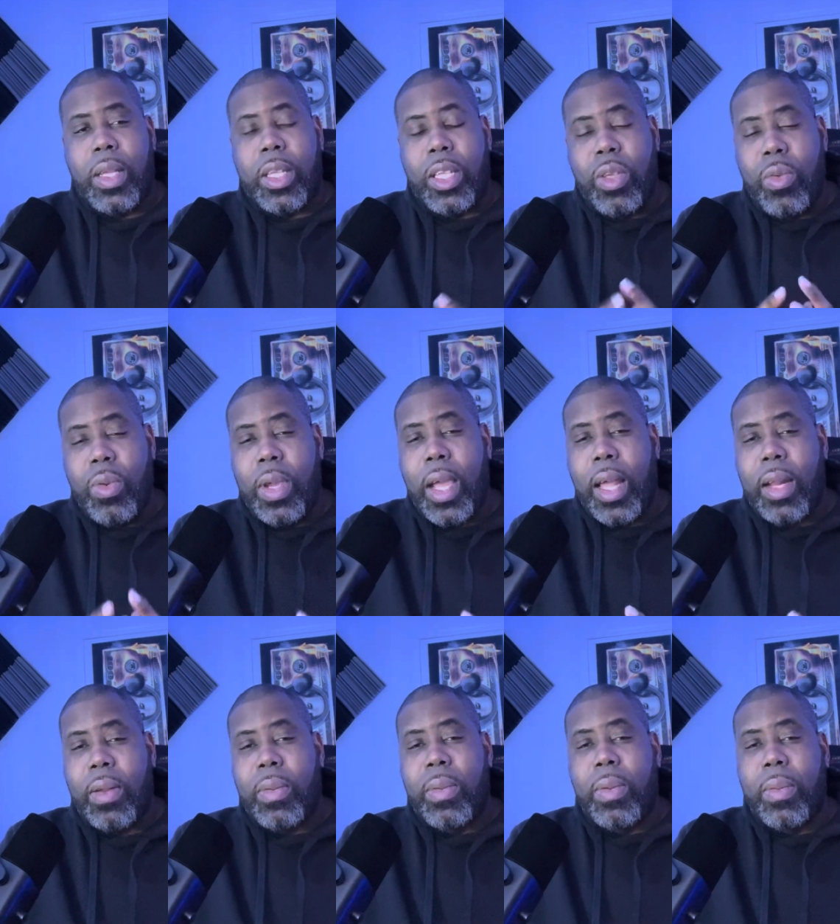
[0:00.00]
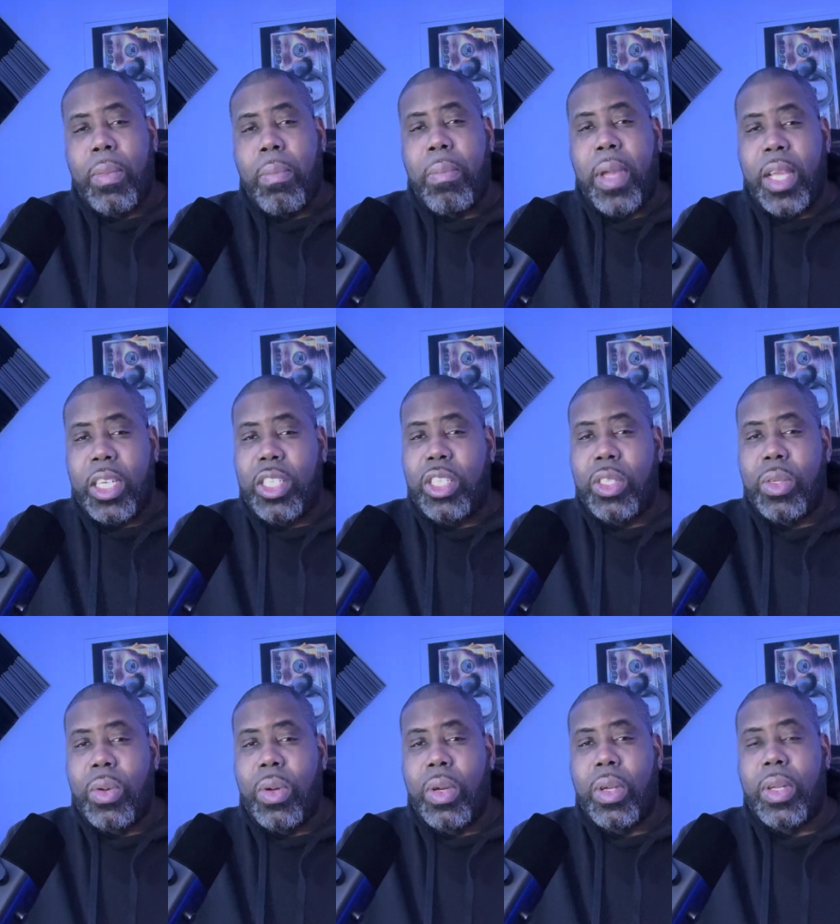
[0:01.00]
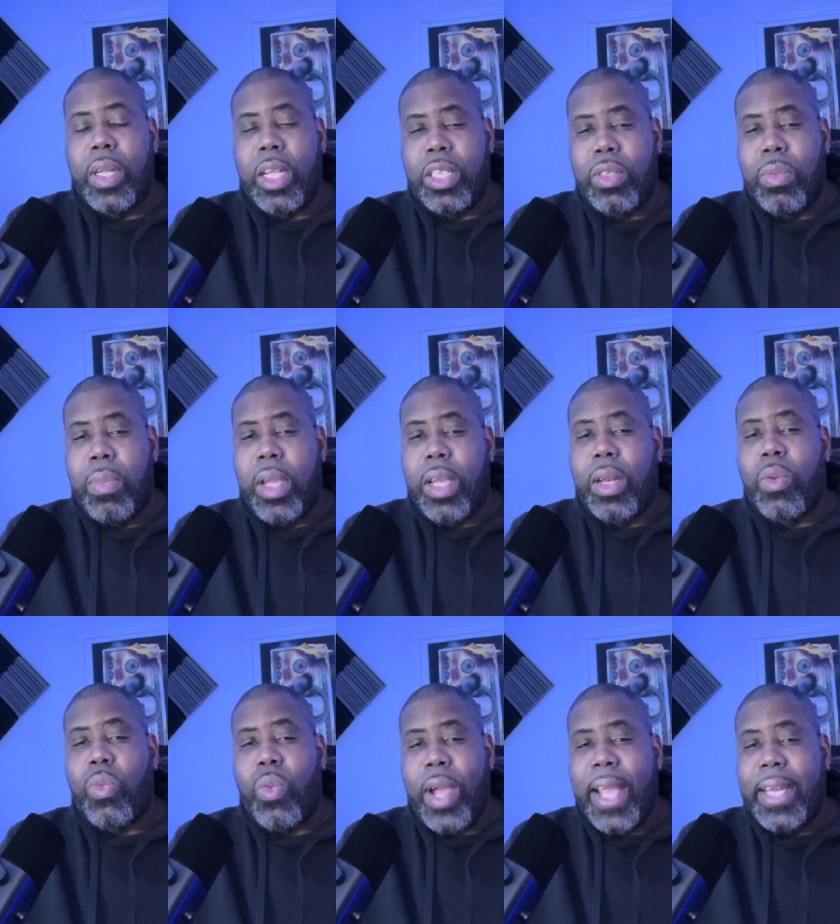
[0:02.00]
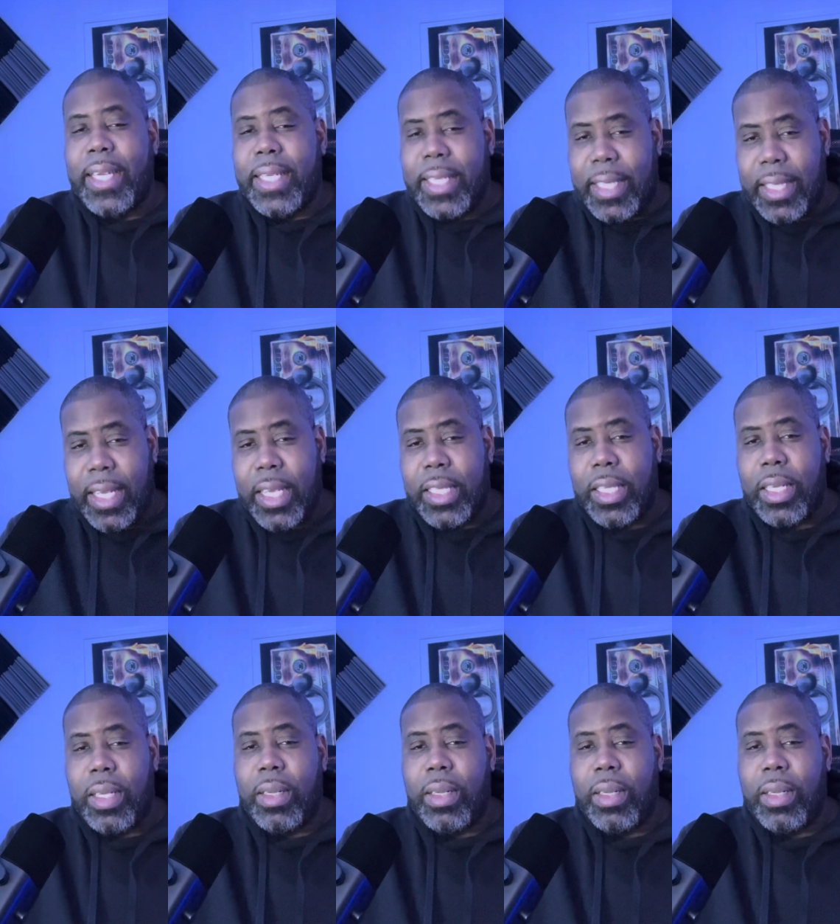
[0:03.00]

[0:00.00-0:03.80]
you gotta make sure that you're making the right decision